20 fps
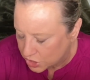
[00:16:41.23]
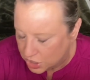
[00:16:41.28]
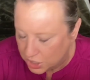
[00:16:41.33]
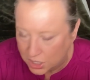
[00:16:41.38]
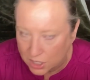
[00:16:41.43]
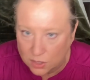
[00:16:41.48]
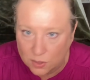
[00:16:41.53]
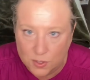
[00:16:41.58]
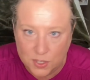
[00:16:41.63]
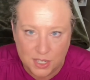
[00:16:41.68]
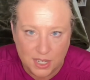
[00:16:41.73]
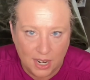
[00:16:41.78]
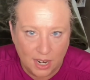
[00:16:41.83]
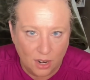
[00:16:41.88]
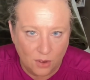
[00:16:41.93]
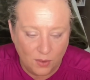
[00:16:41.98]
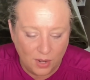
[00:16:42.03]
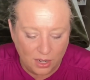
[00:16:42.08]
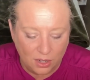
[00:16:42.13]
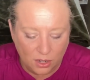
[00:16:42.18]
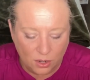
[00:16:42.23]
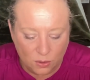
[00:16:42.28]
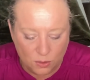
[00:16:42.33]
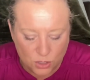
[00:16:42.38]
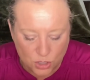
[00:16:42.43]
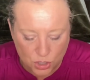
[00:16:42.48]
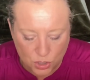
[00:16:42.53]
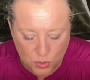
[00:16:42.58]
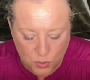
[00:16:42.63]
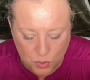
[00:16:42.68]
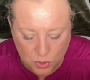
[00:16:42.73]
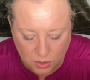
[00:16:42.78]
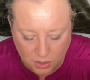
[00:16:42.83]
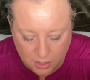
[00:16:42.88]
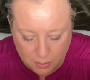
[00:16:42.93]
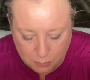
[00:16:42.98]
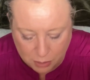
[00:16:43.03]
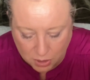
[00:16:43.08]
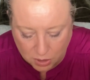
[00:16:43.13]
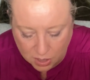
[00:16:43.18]
gears now and go to
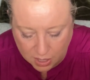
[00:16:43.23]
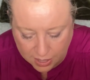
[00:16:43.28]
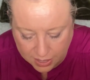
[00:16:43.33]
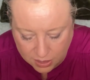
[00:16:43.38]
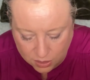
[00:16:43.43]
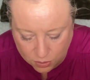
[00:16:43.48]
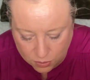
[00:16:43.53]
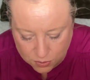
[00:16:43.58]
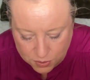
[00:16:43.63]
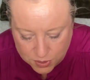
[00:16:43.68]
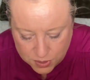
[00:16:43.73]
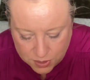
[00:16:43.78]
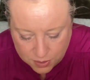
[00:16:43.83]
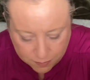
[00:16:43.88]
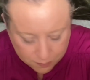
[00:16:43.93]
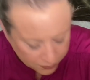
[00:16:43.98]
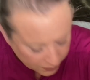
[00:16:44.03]
lip liners.